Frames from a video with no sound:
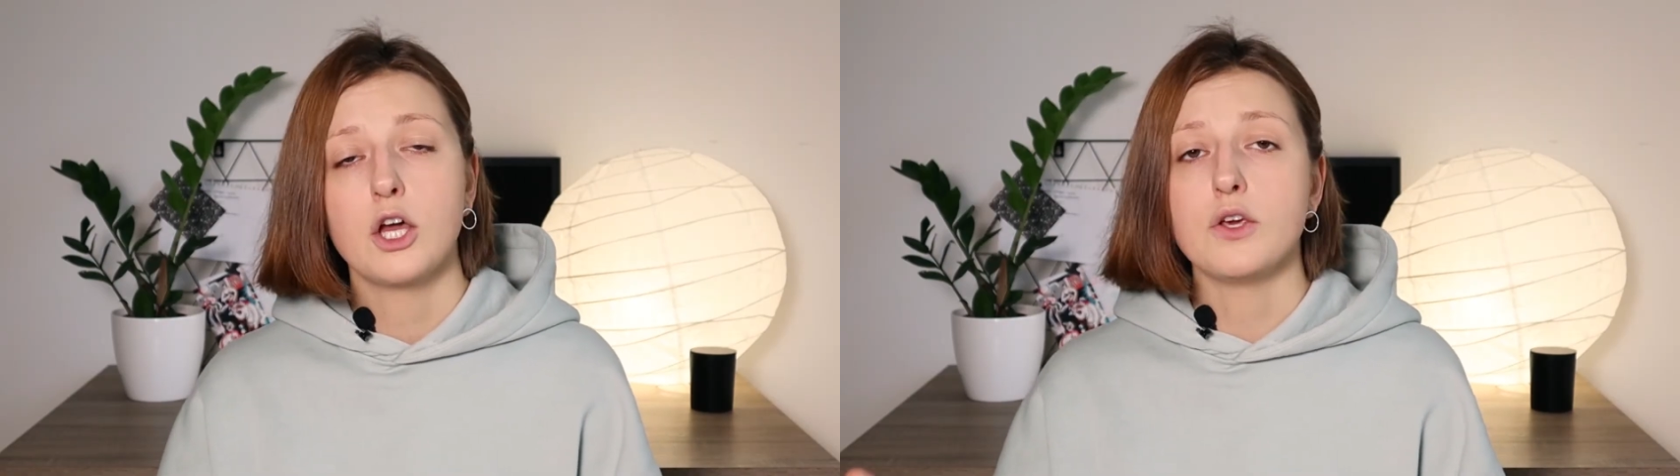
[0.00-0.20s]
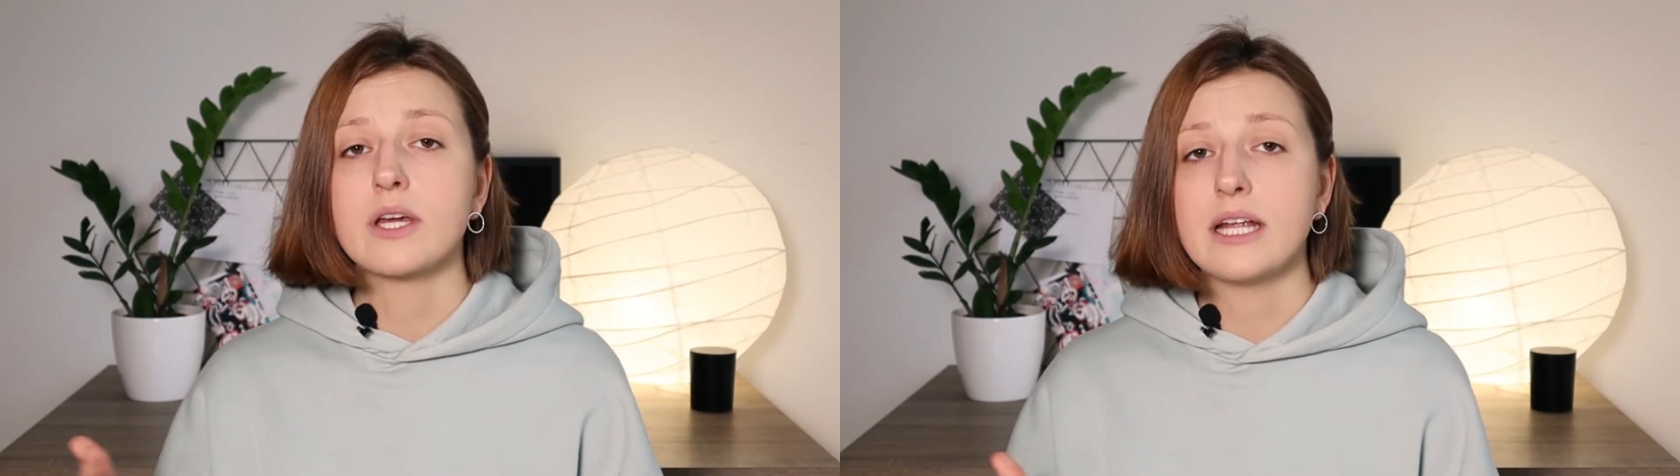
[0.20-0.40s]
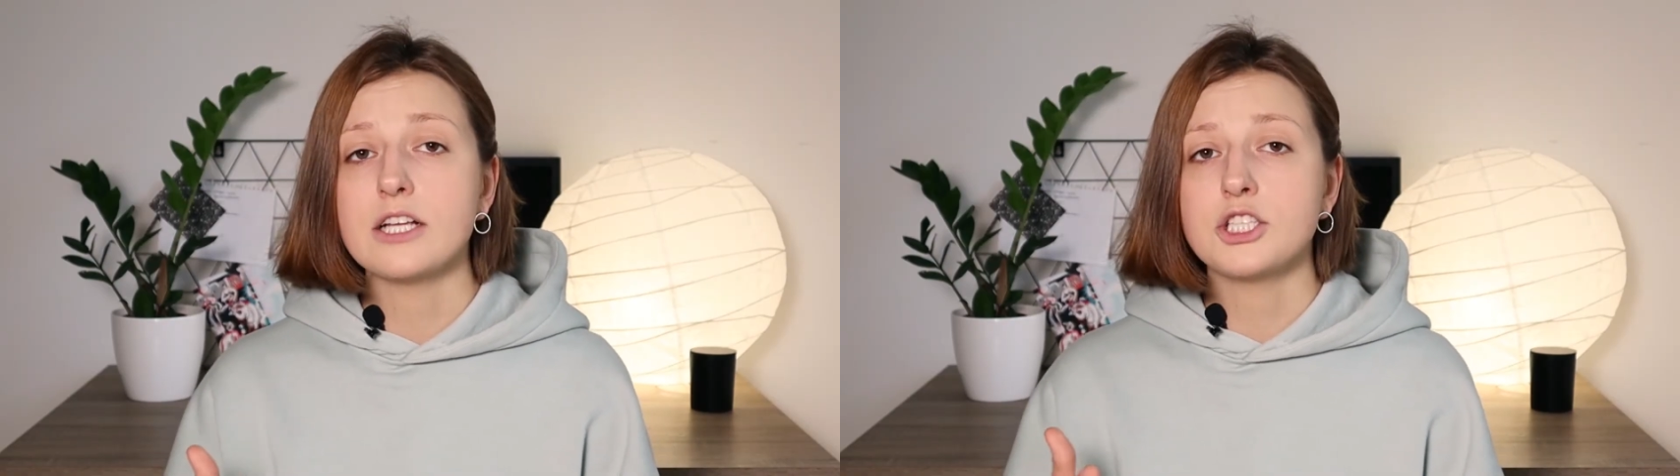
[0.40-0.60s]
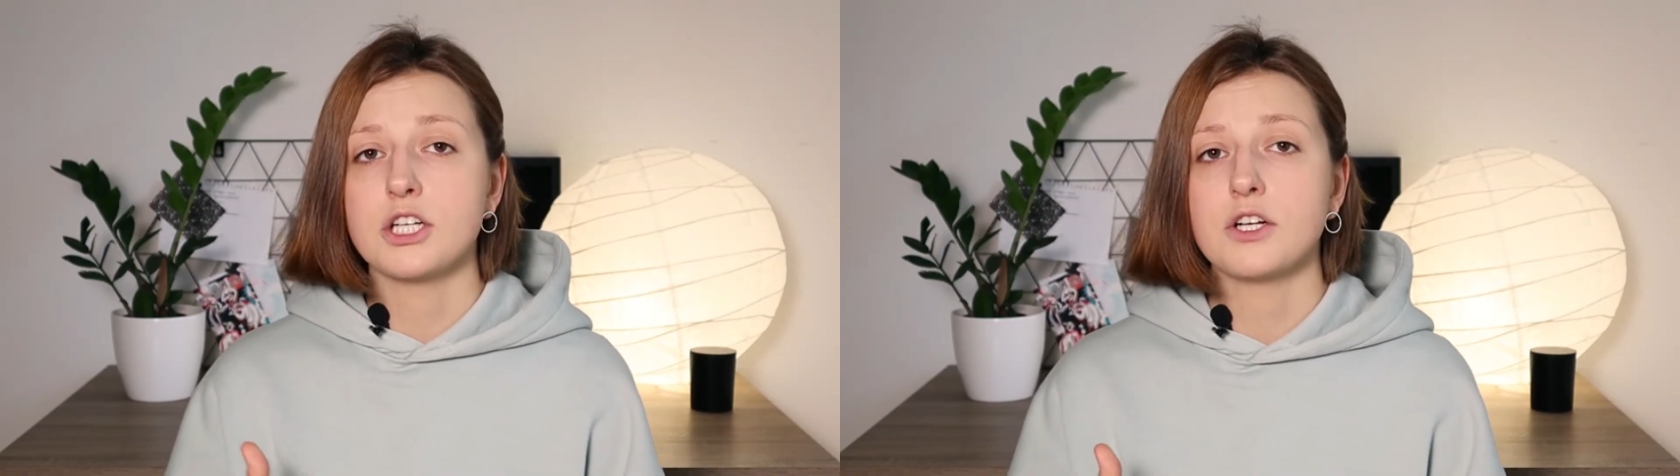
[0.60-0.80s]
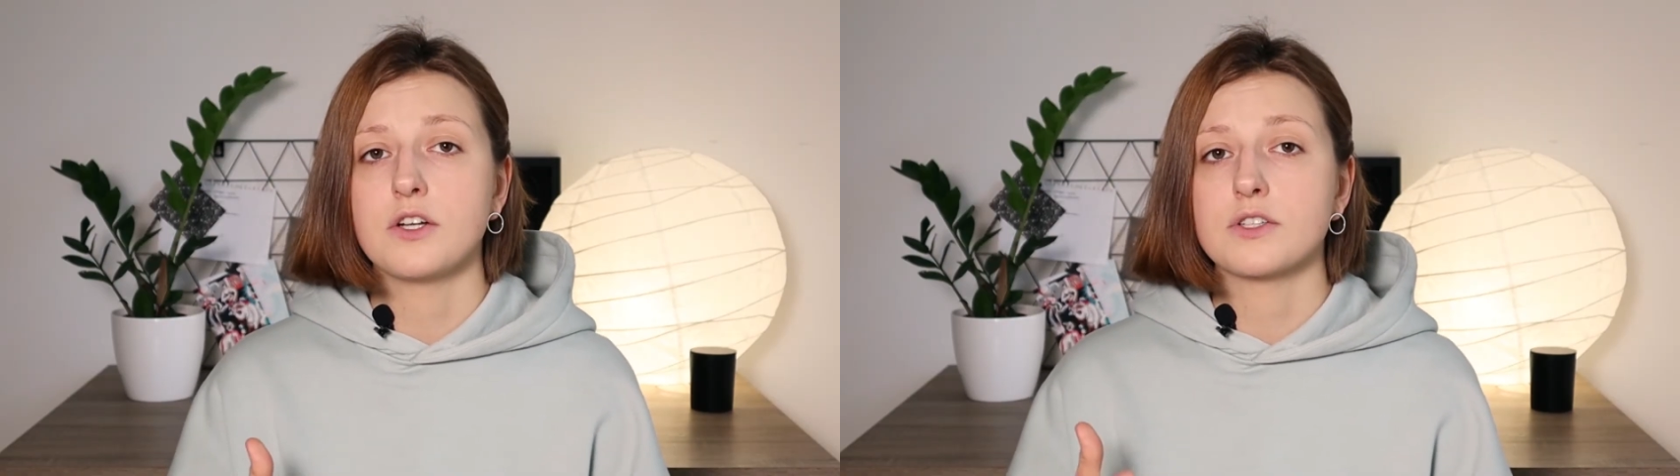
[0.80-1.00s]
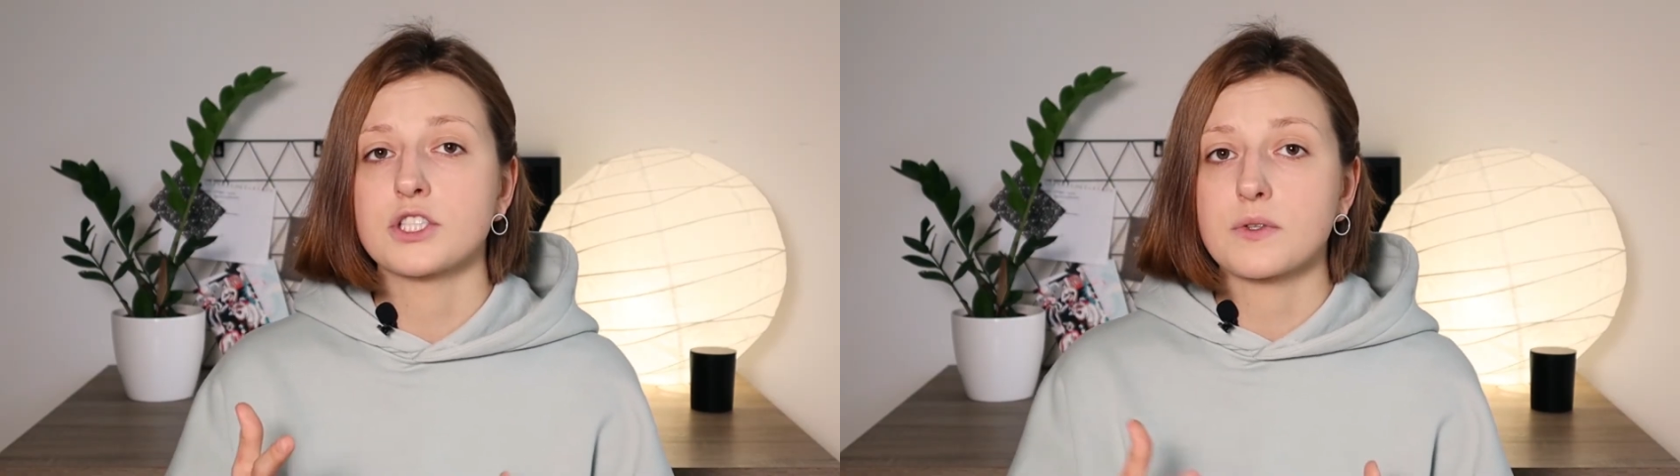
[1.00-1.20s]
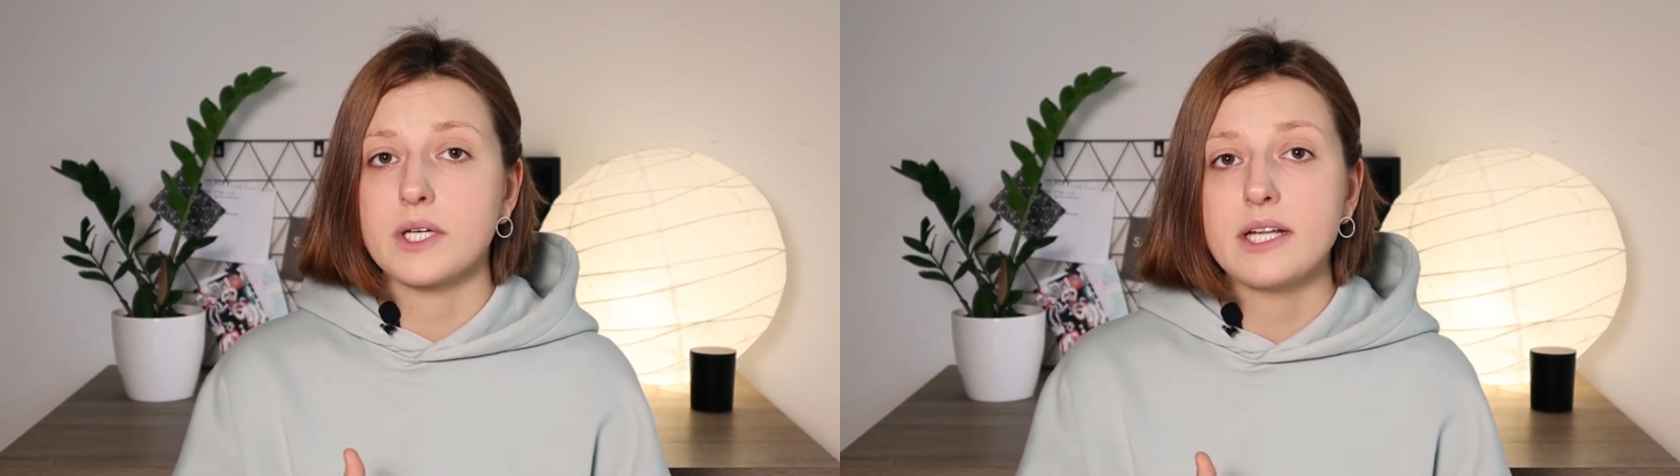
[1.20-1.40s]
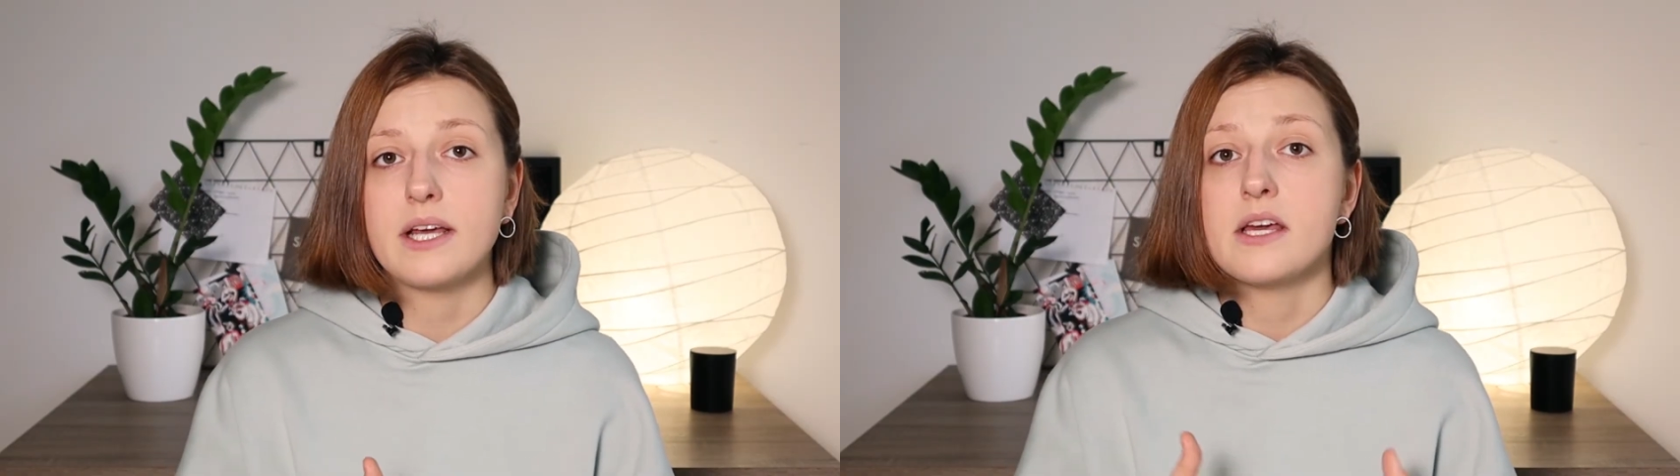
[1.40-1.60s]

you cannot share your screen